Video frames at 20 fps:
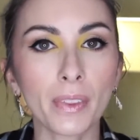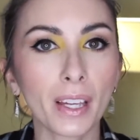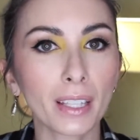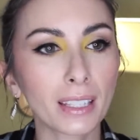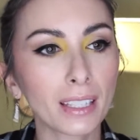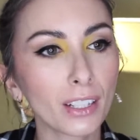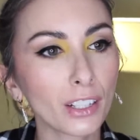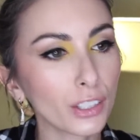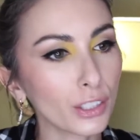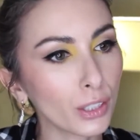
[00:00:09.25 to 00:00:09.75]

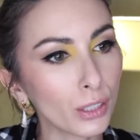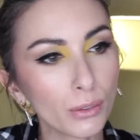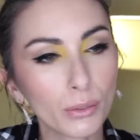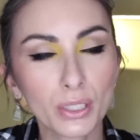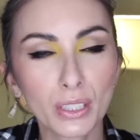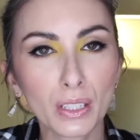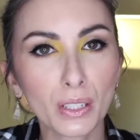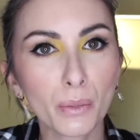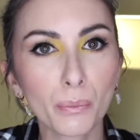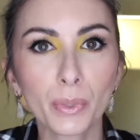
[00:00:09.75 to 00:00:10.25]
that they're
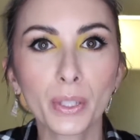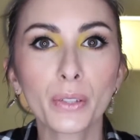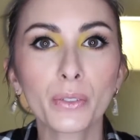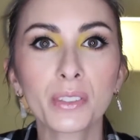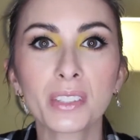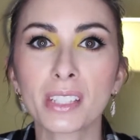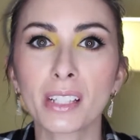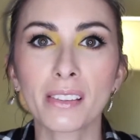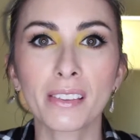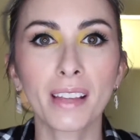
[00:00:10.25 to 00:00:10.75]
used and
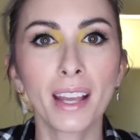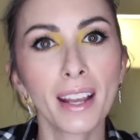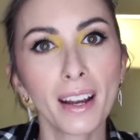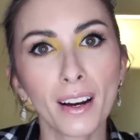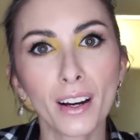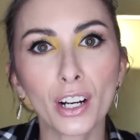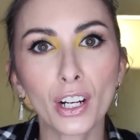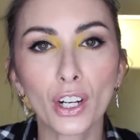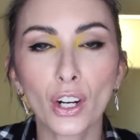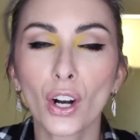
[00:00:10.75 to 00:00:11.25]
abused and they
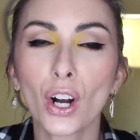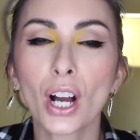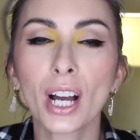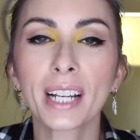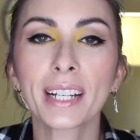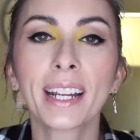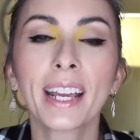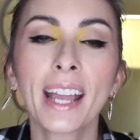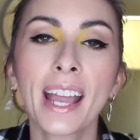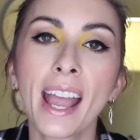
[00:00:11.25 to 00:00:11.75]
are
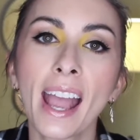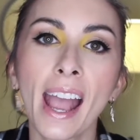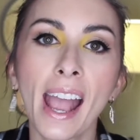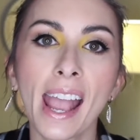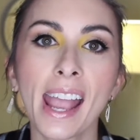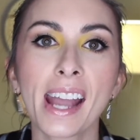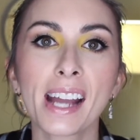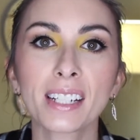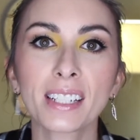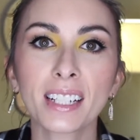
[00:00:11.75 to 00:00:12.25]
gone,
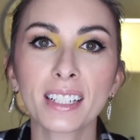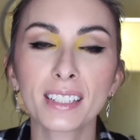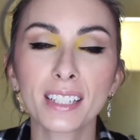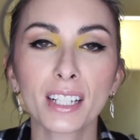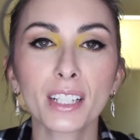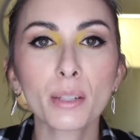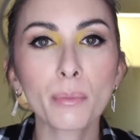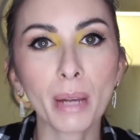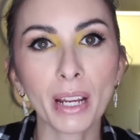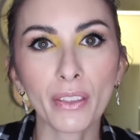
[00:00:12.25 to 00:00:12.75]
and I'll
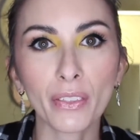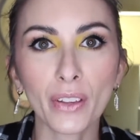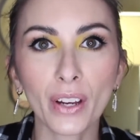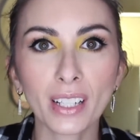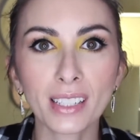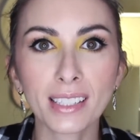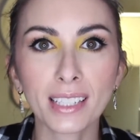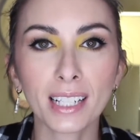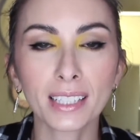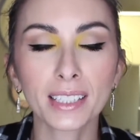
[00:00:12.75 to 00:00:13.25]
tell you my
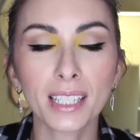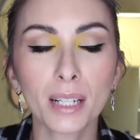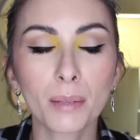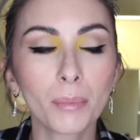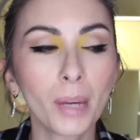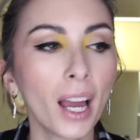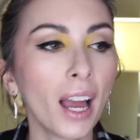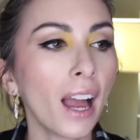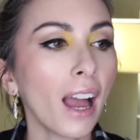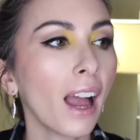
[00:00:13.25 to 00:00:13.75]
thoughts on
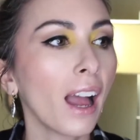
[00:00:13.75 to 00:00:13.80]
them.